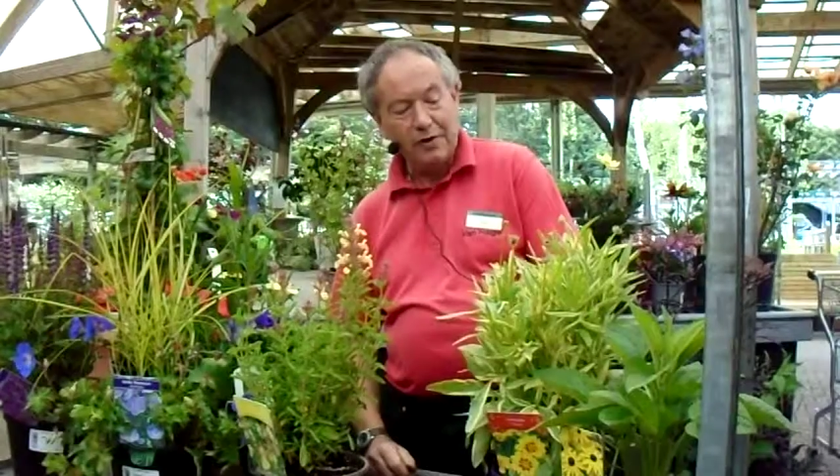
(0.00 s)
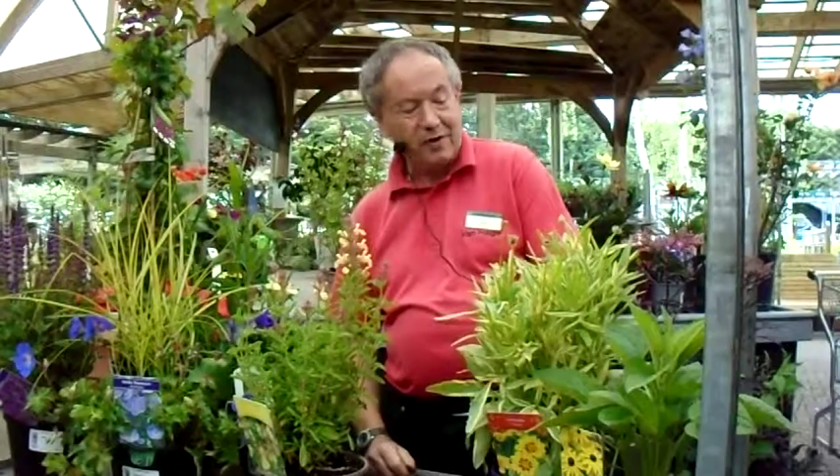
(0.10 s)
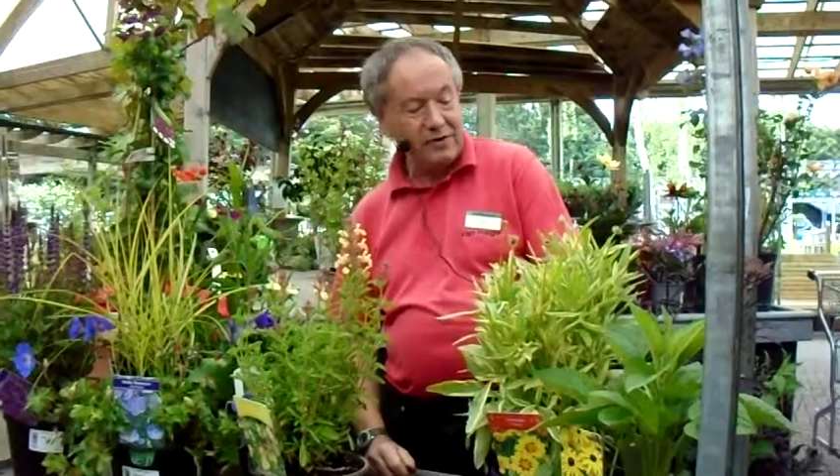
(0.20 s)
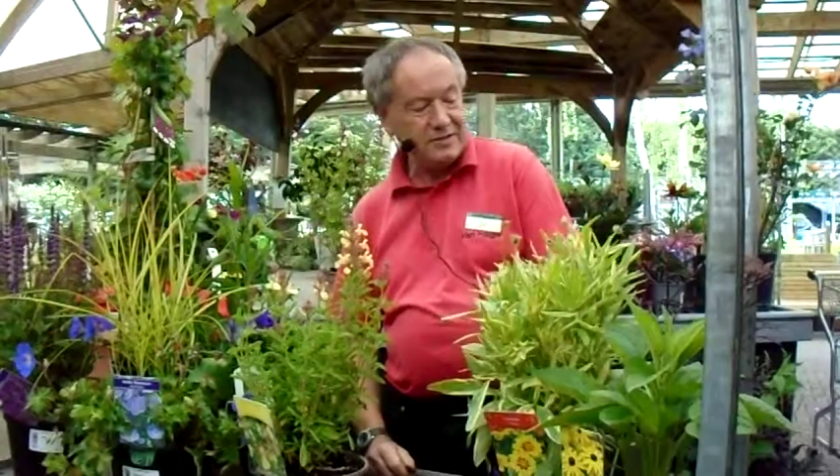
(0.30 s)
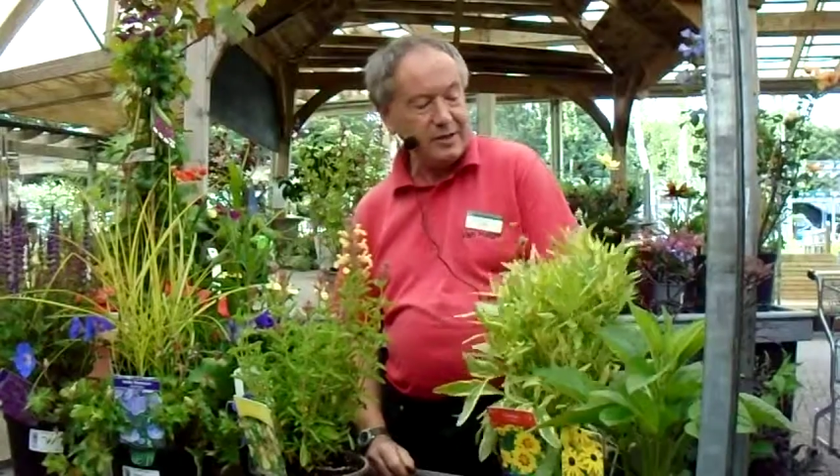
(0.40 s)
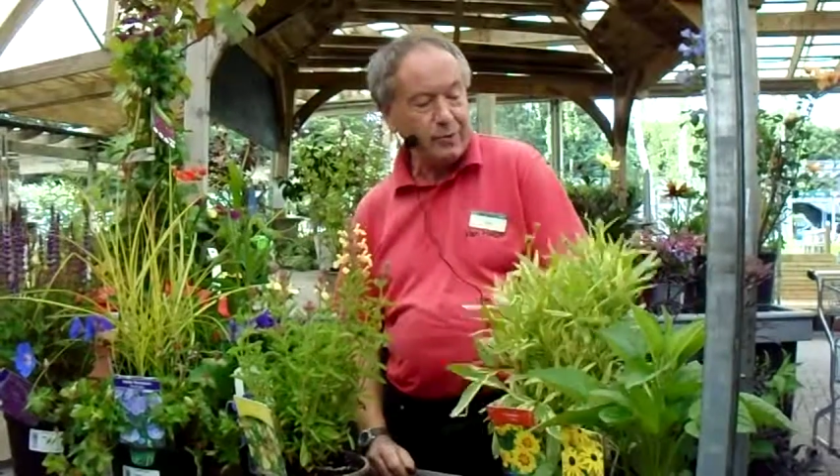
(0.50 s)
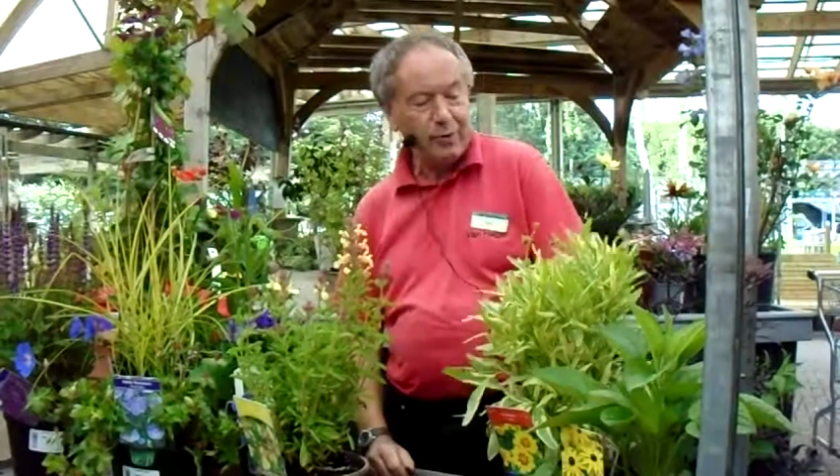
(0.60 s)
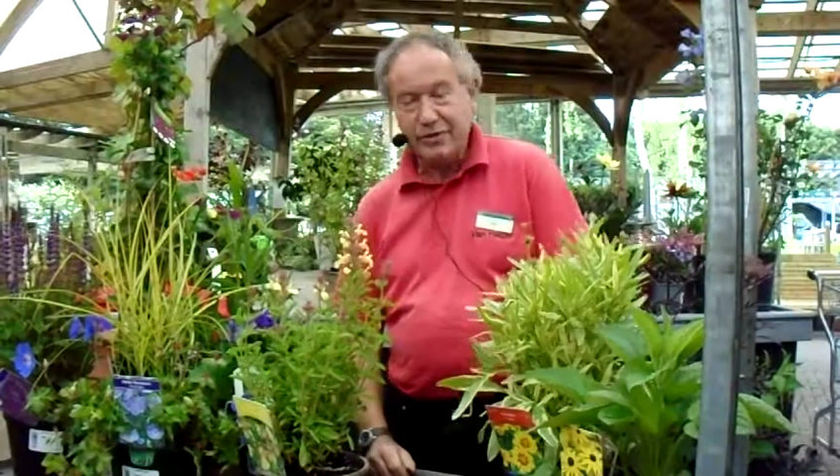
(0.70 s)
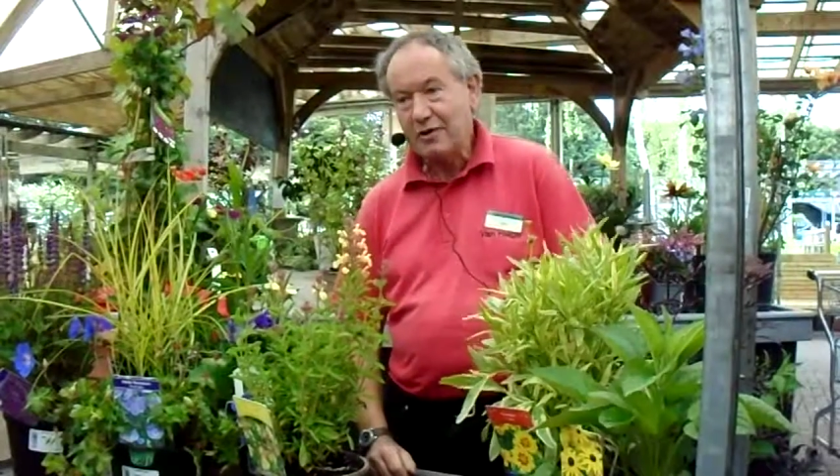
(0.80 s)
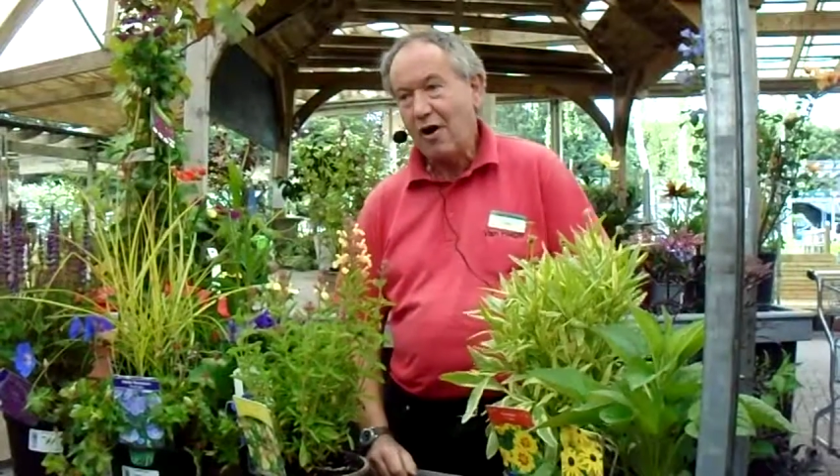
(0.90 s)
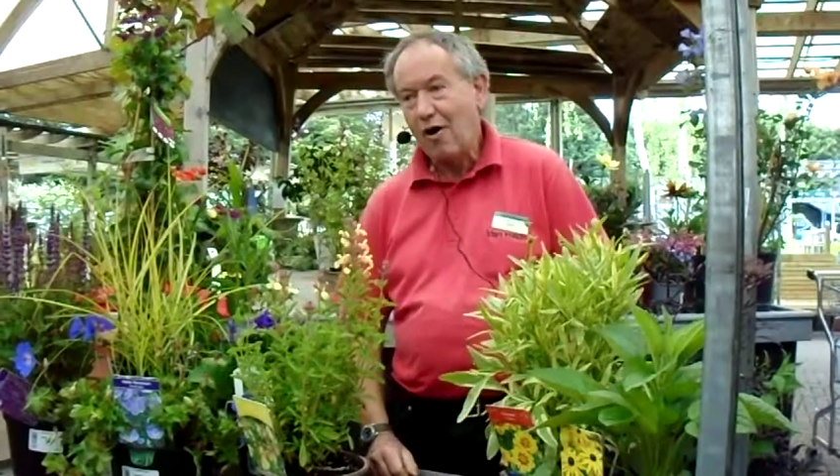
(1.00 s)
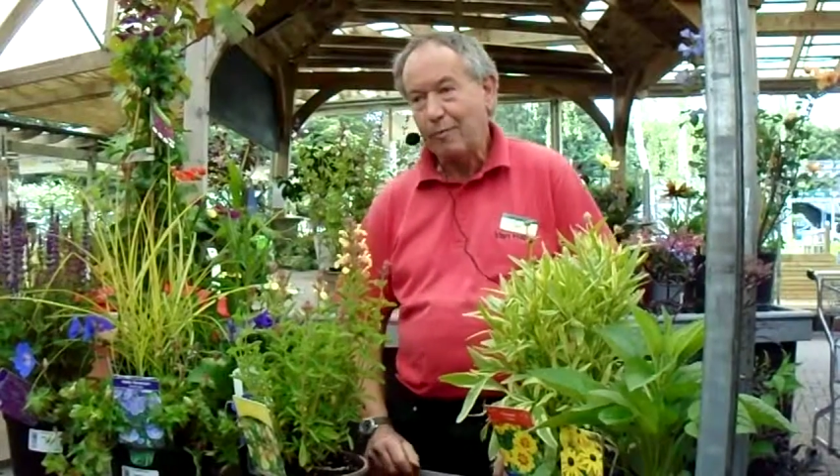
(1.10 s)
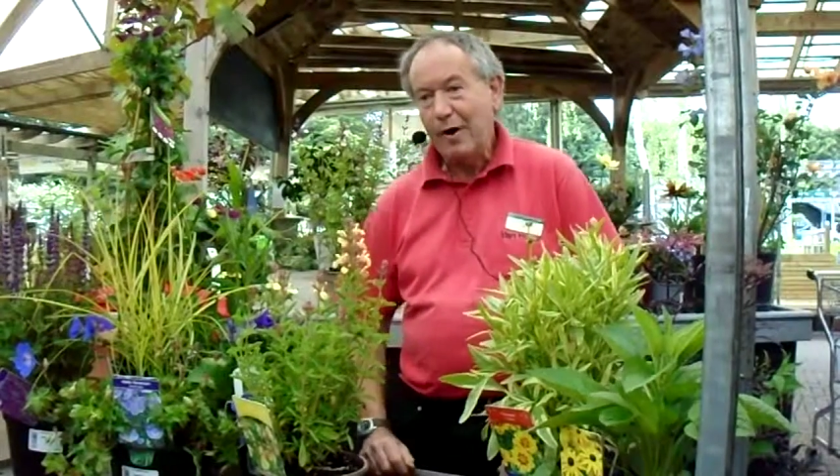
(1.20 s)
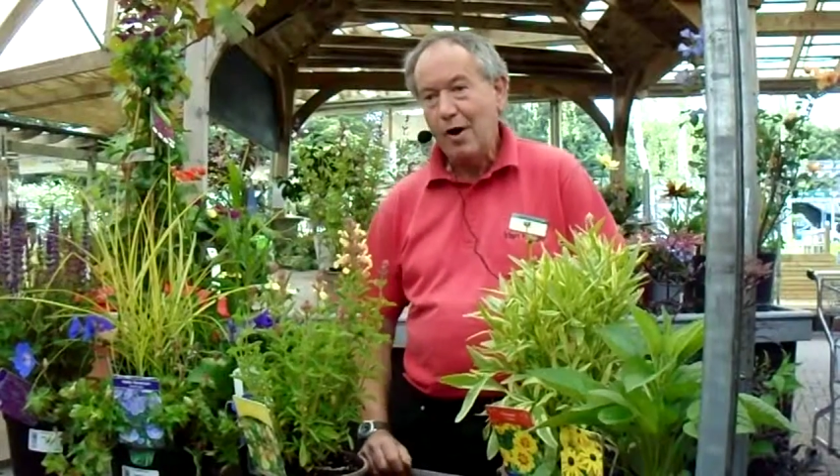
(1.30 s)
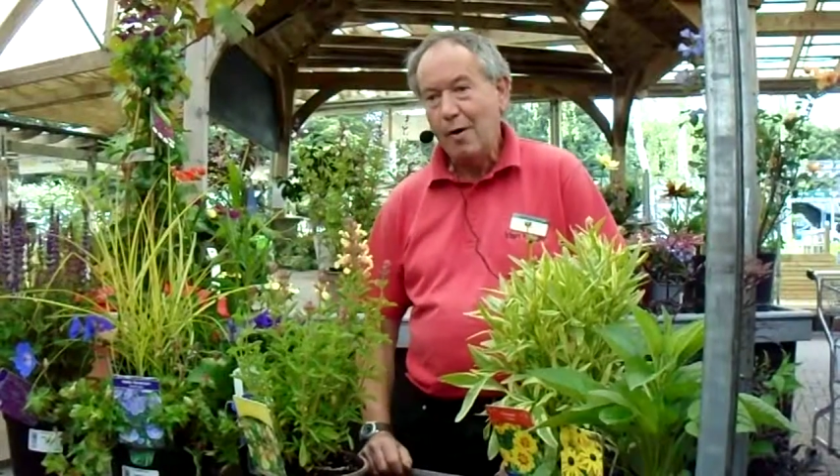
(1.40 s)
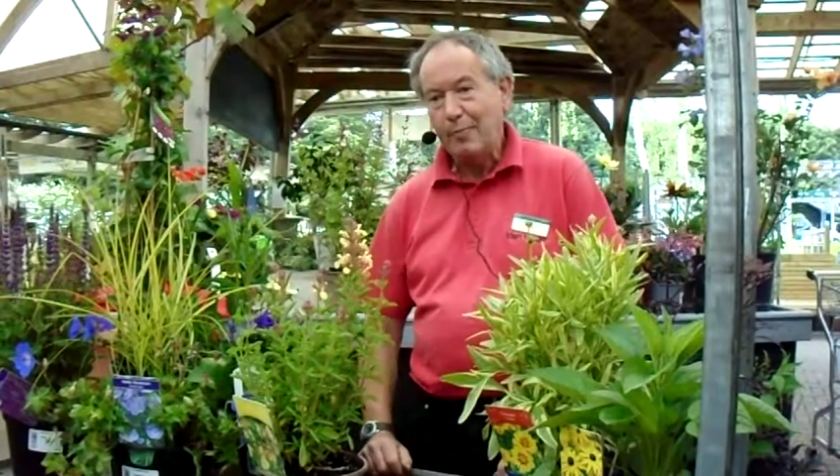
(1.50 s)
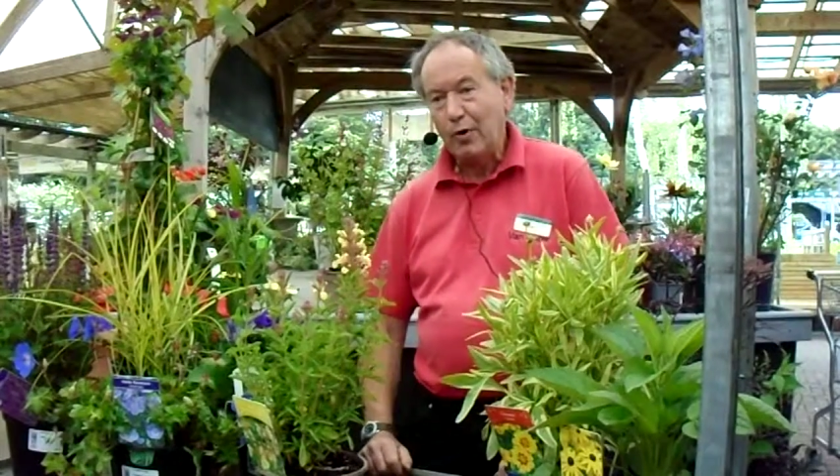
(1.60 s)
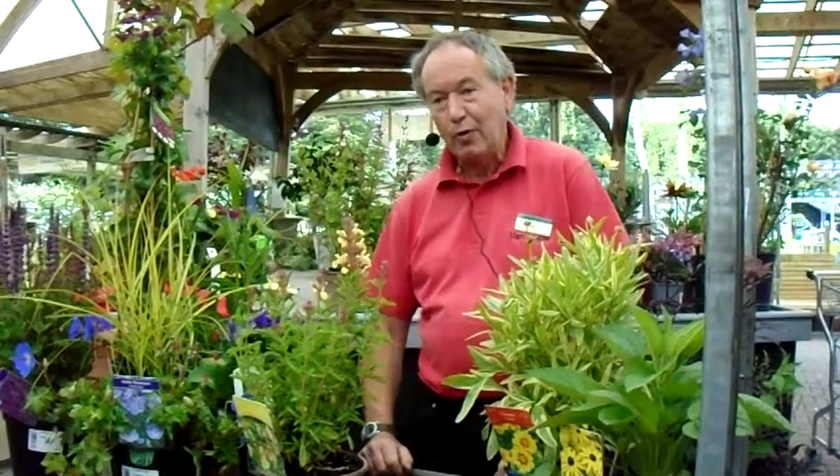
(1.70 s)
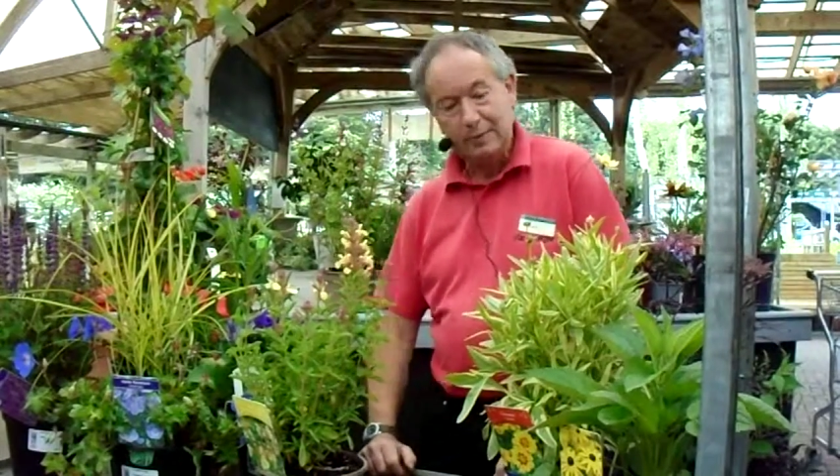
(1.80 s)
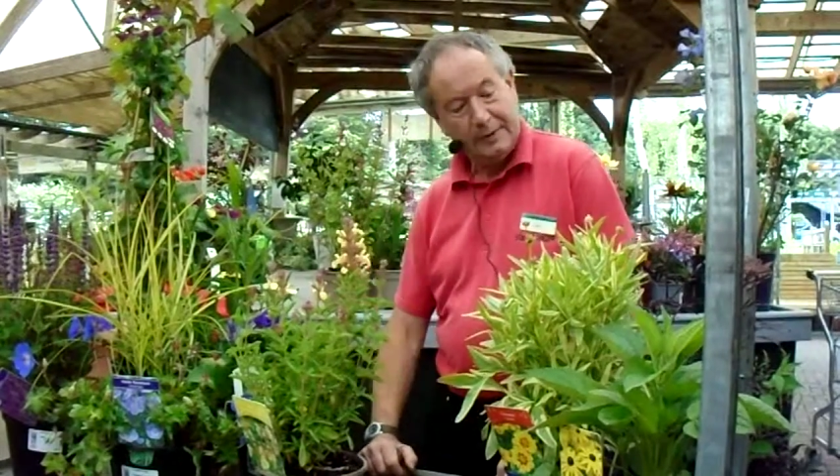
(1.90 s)
nicely with the dark
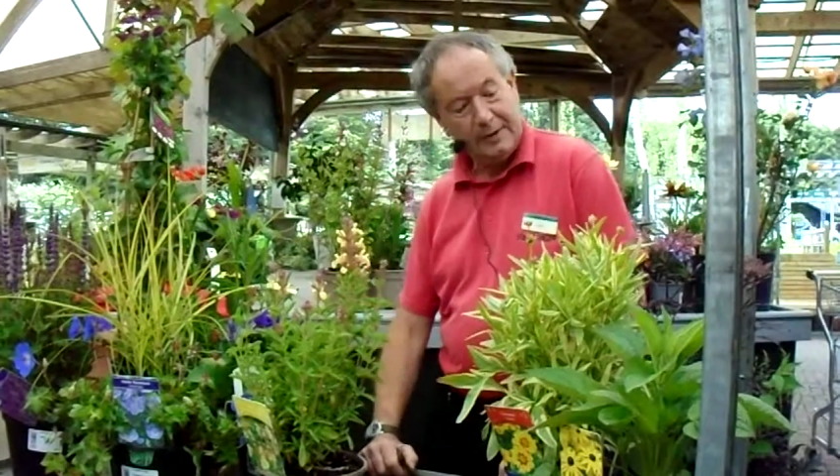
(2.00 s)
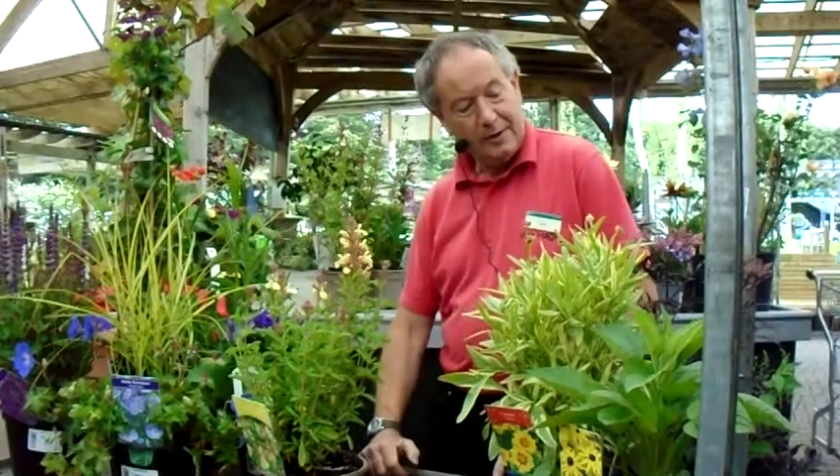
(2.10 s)
purple.